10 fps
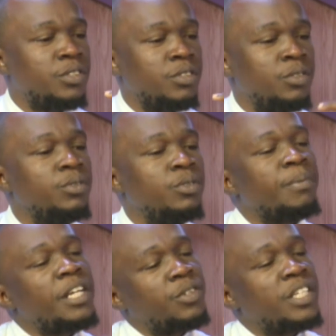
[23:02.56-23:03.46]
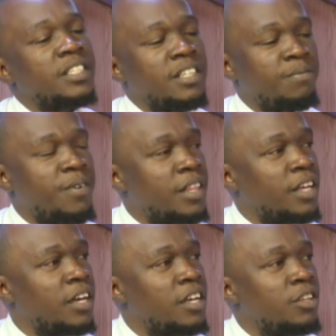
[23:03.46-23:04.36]
you might create as a
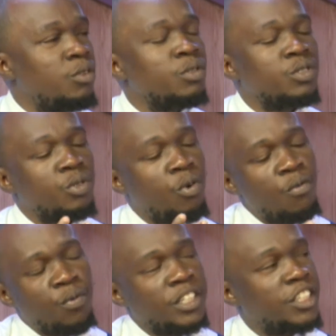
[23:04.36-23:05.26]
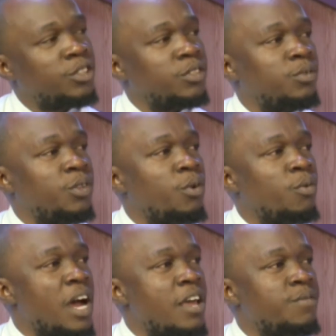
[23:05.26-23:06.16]
father, those confrontations with your
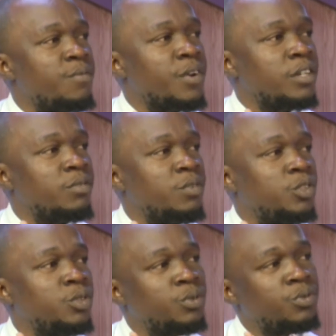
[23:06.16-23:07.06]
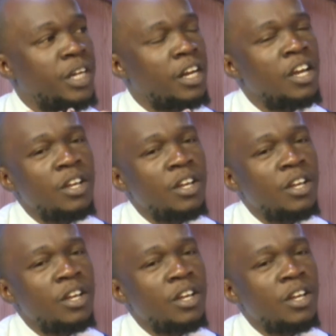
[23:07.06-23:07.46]
wife in front of your children.